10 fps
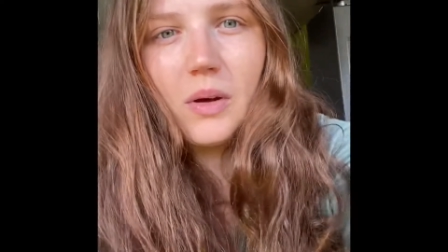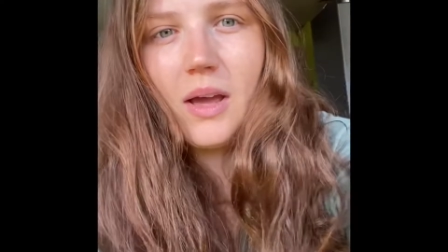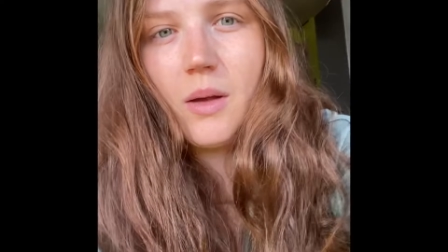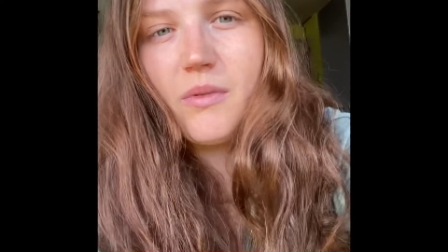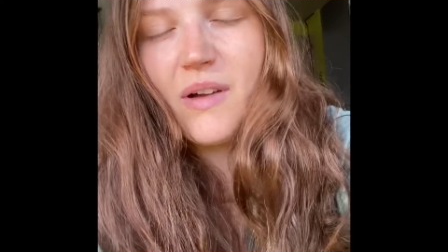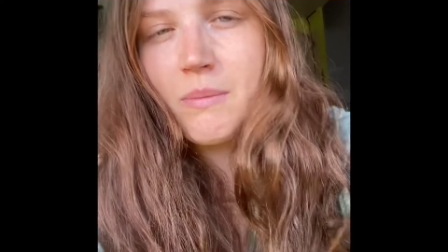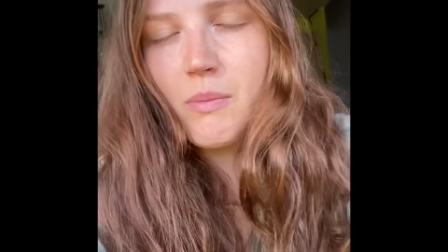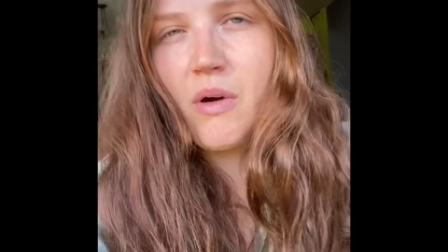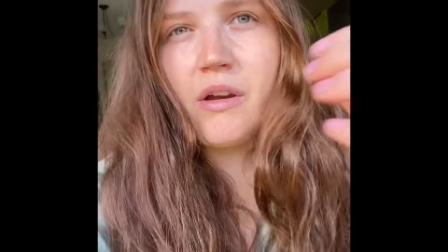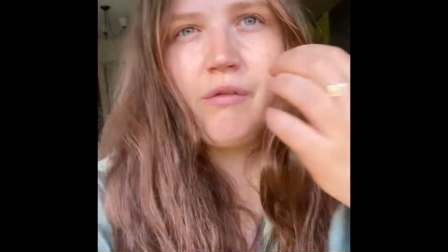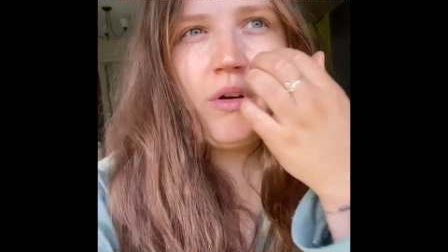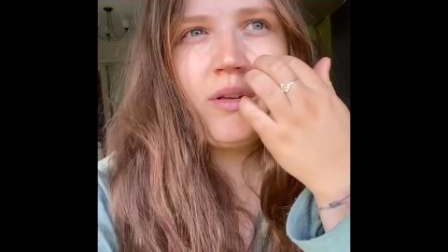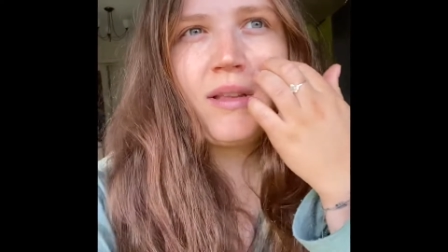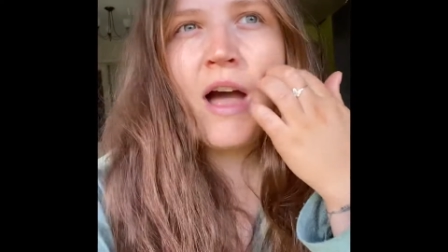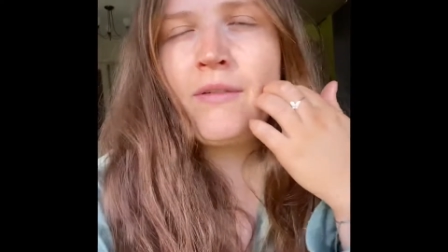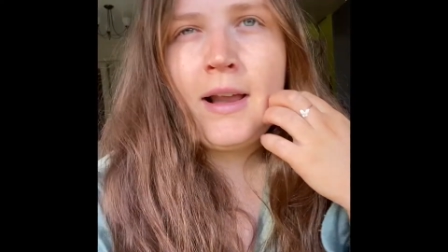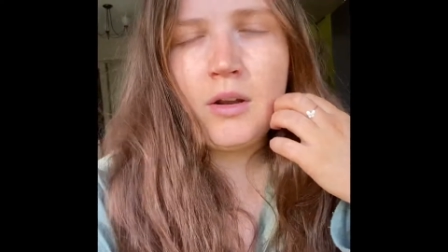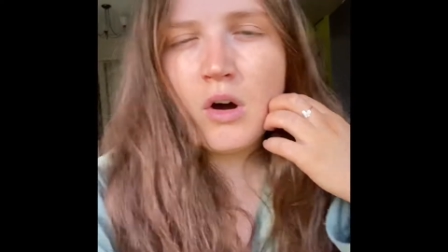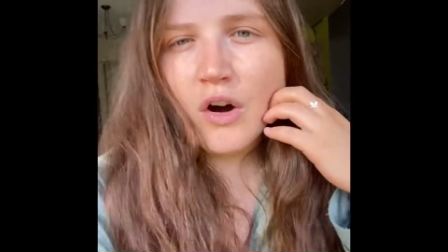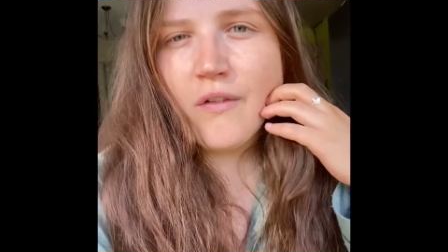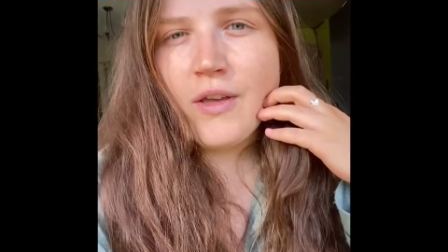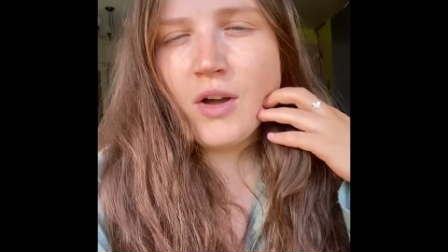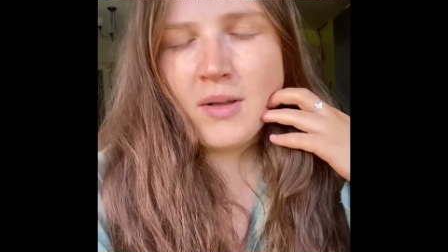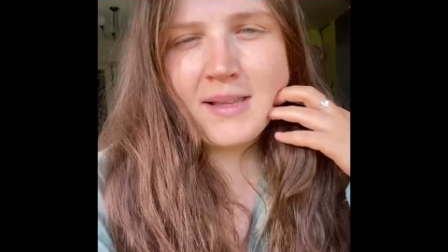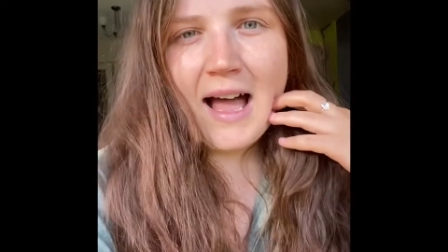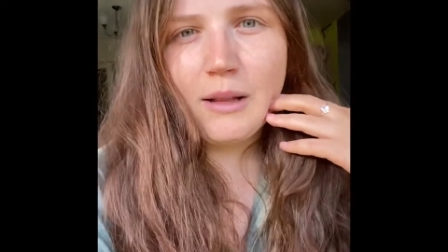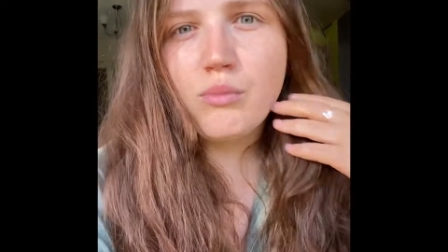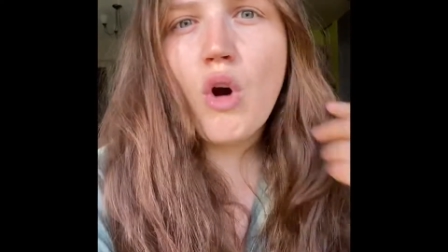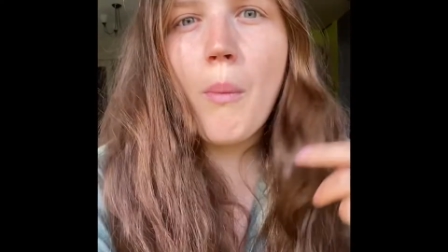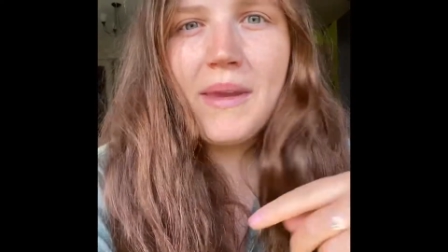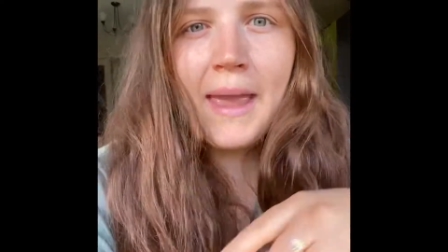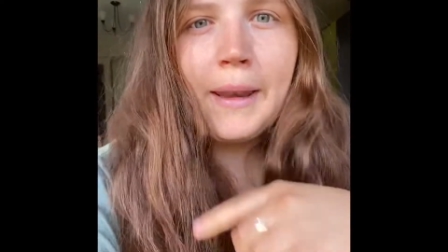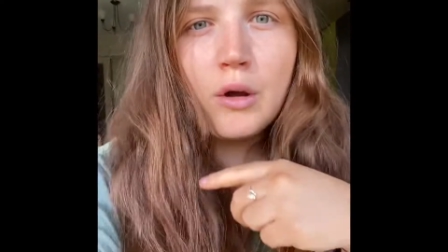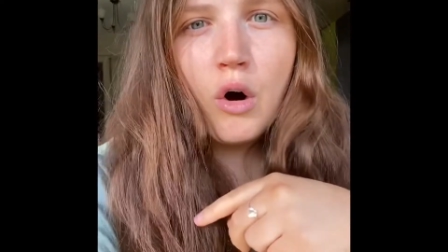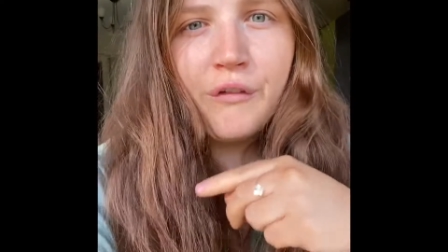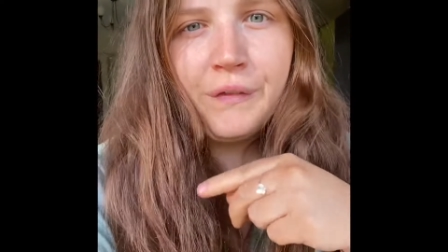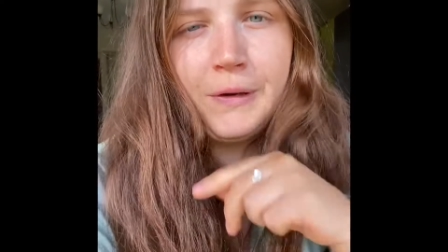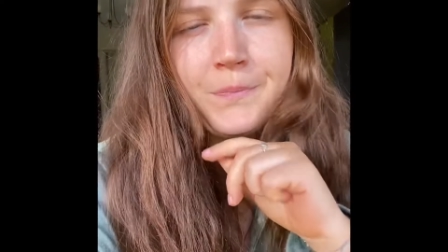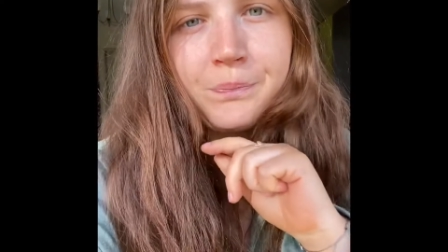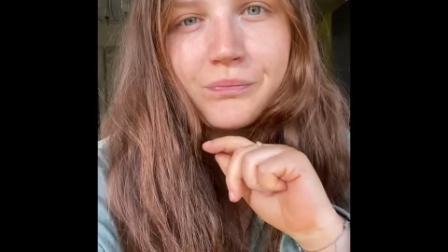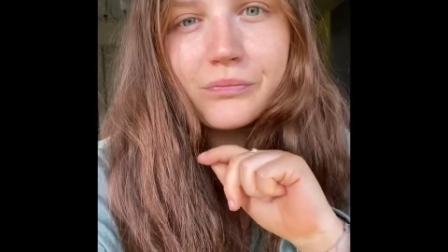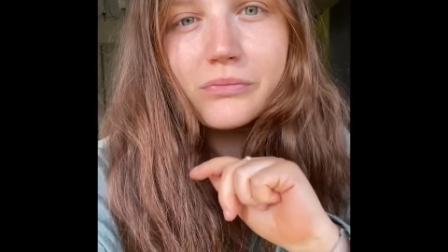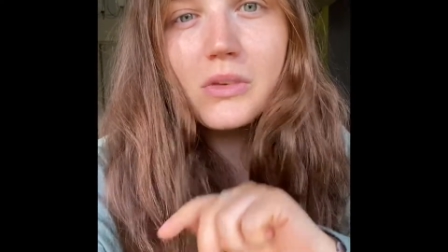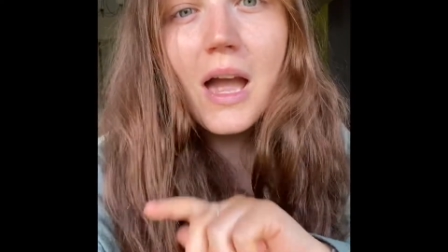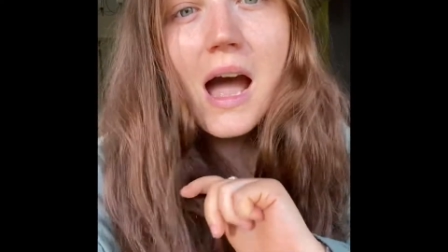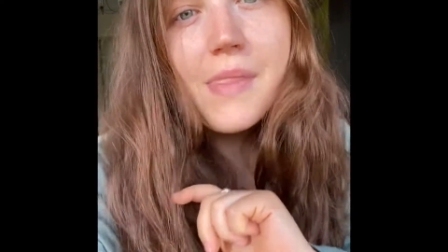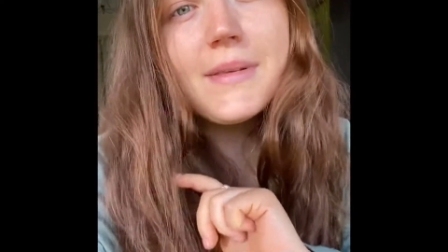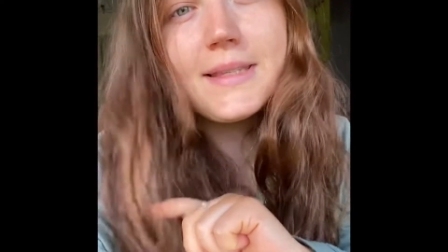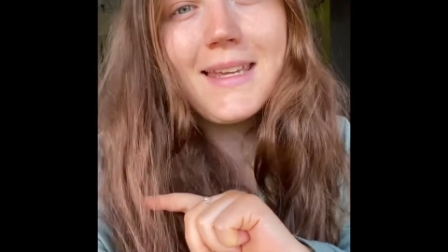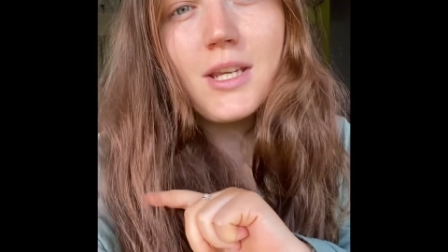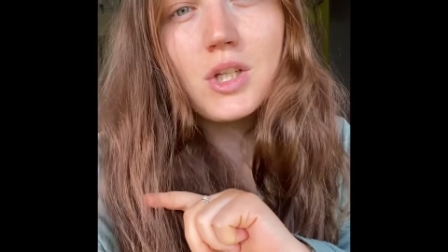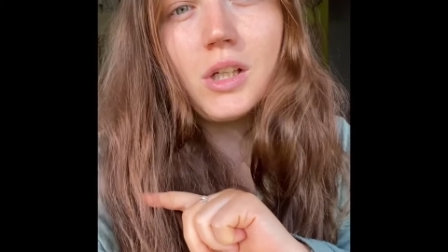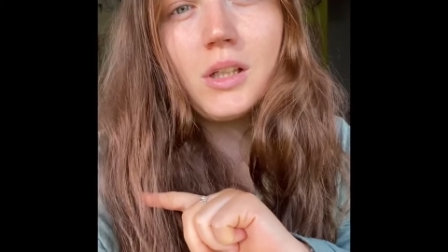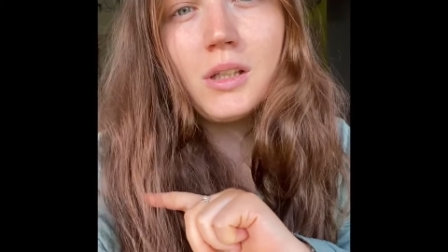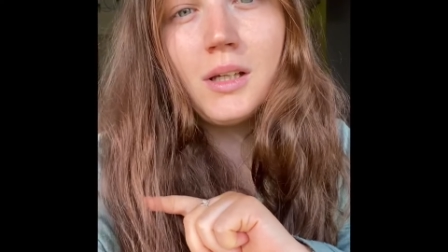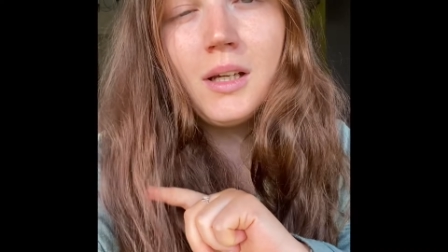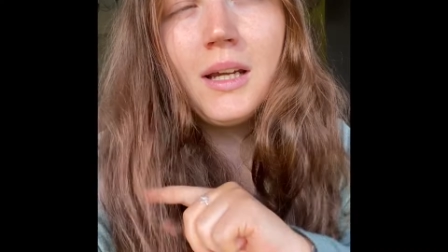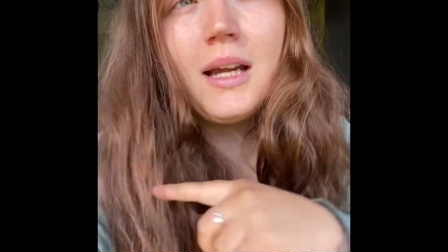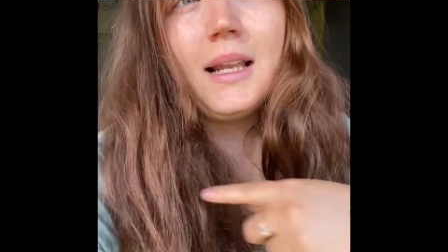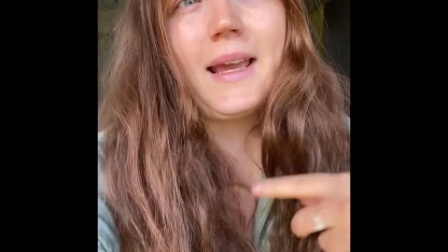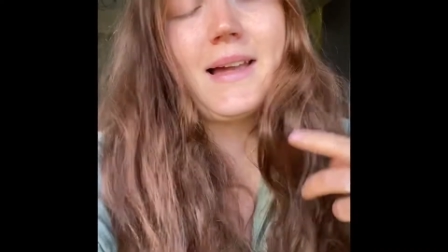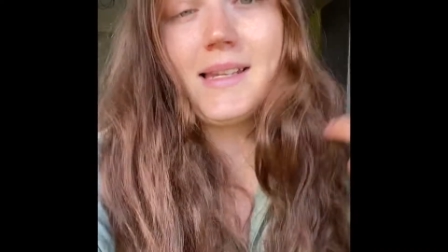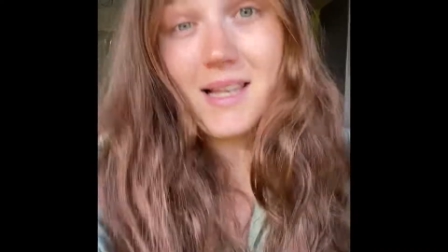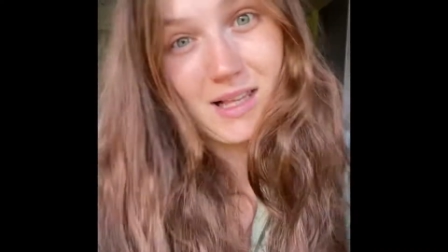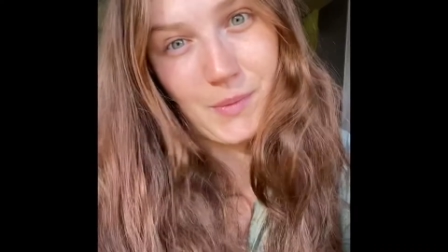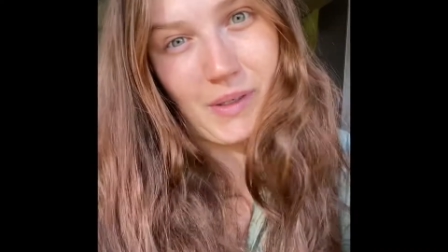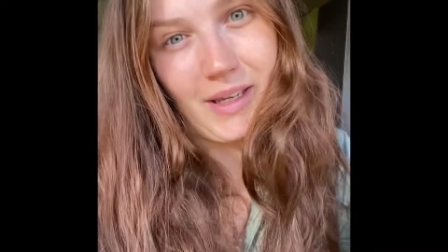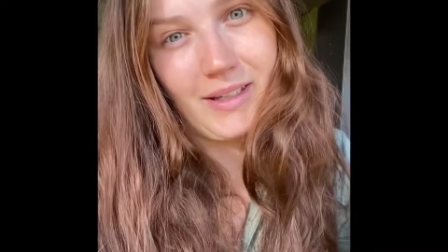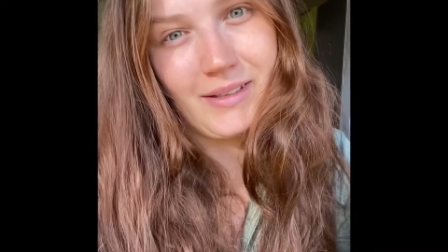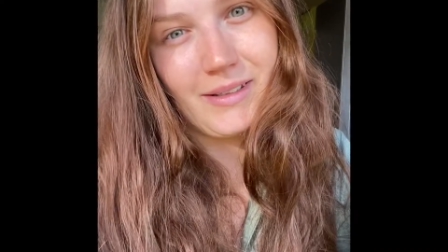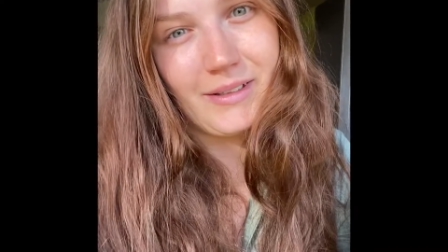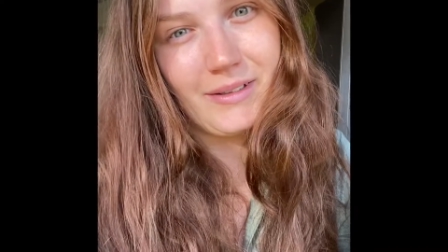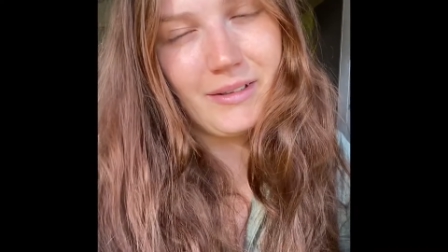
Um, I've had my breakfast, haven't had coffee because I'll probably get a coffee at the station like I did last weekend.